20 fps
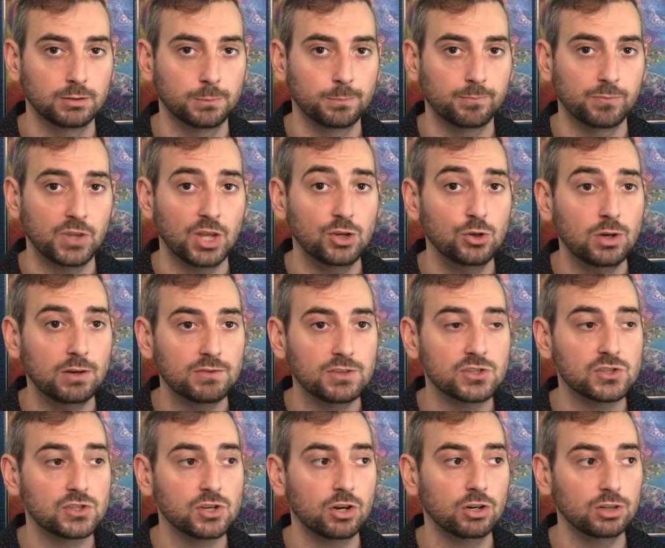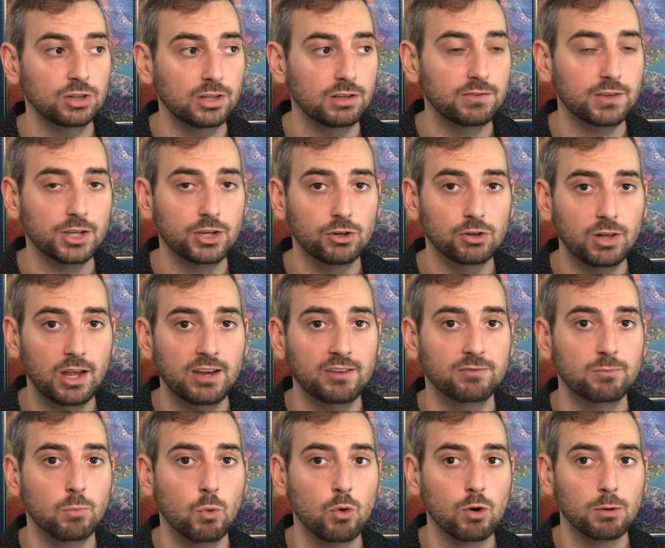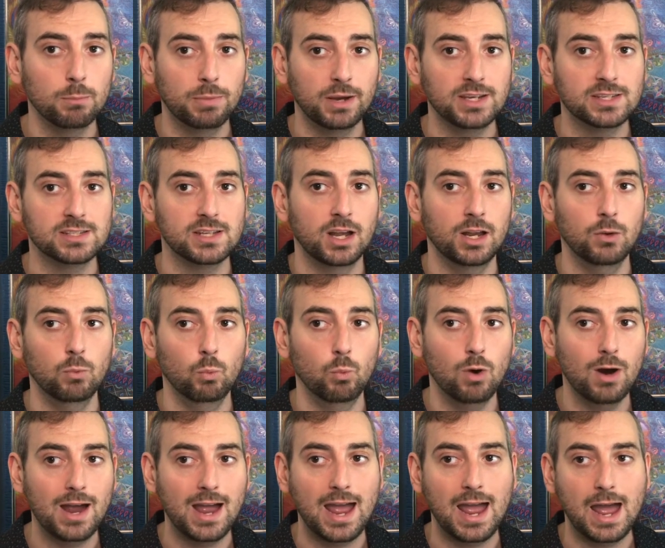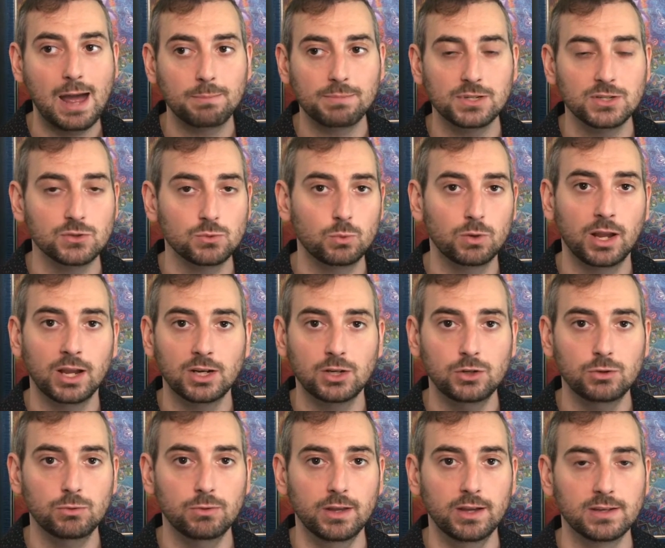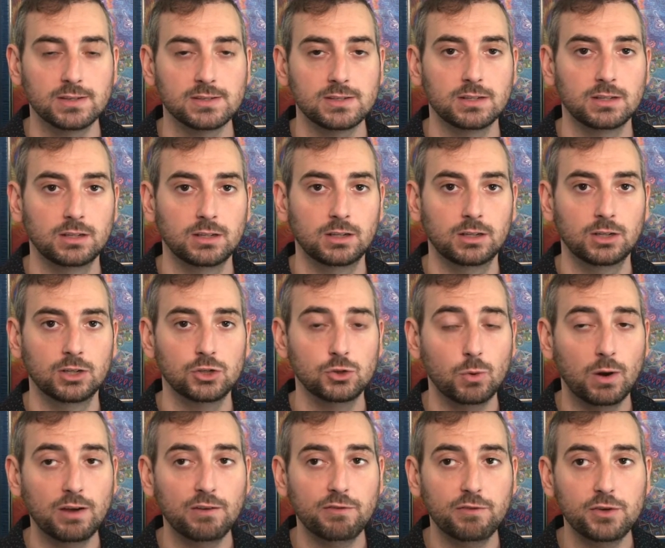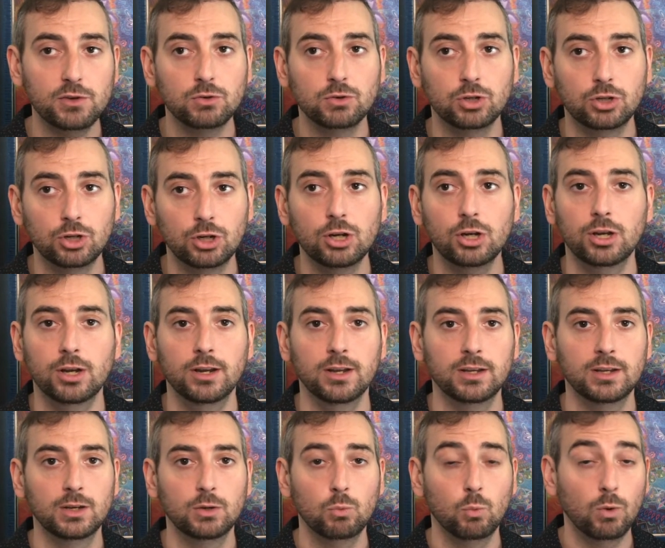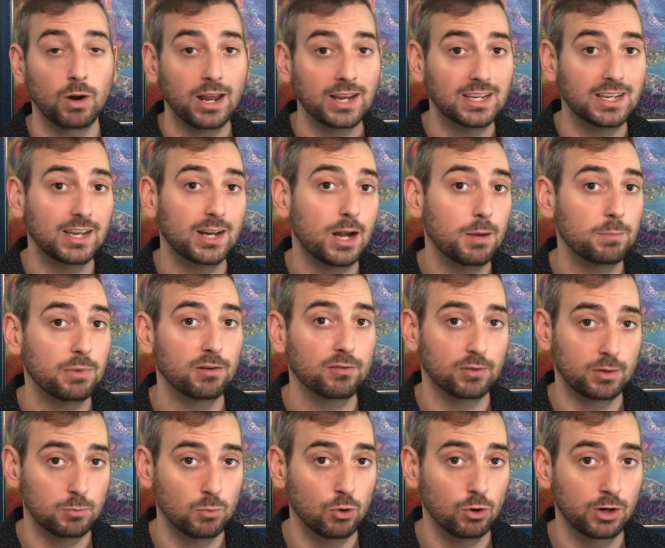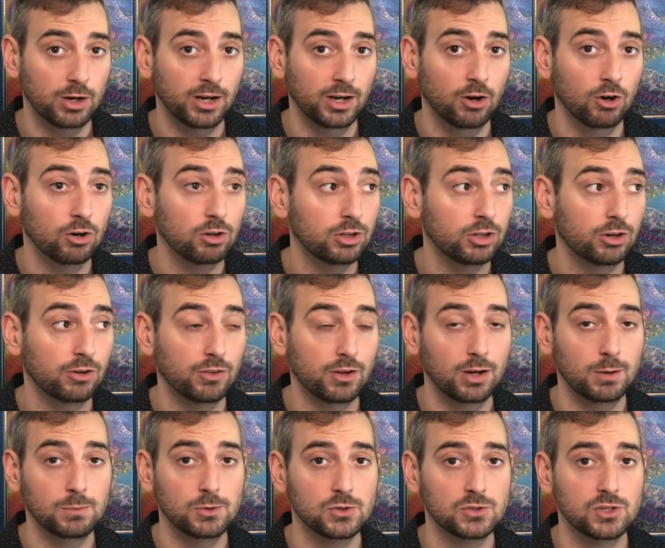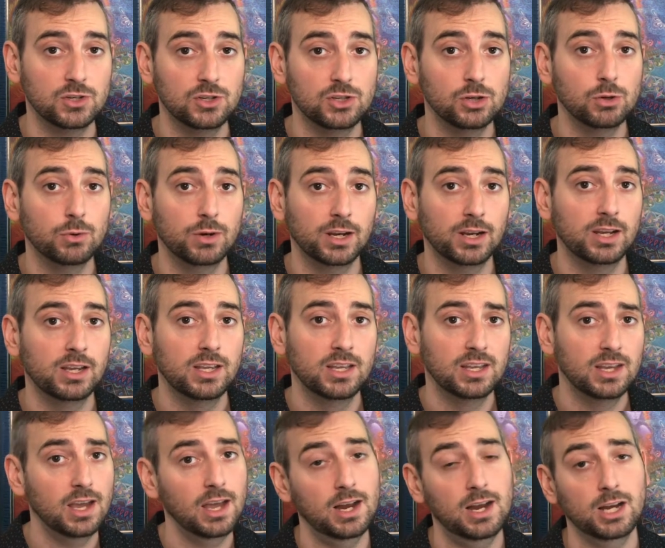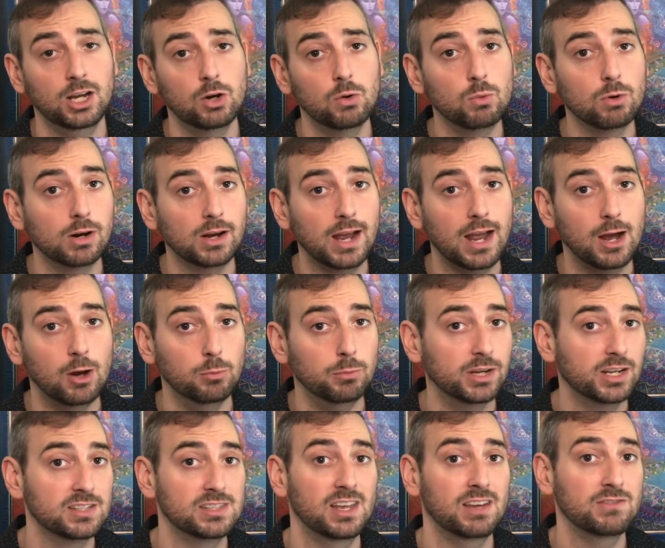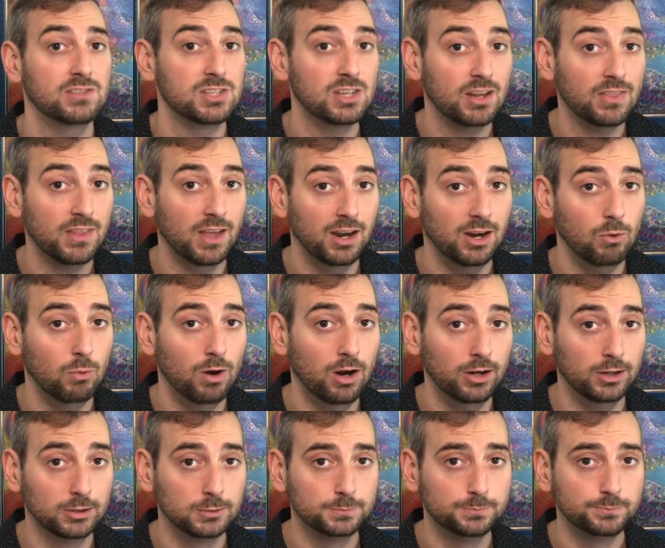And you have to start living your life more based on what happens when I do this. Do I feel good when I get up every morning earlier than I'm used to doing and I go work out because I haven't done that in a while?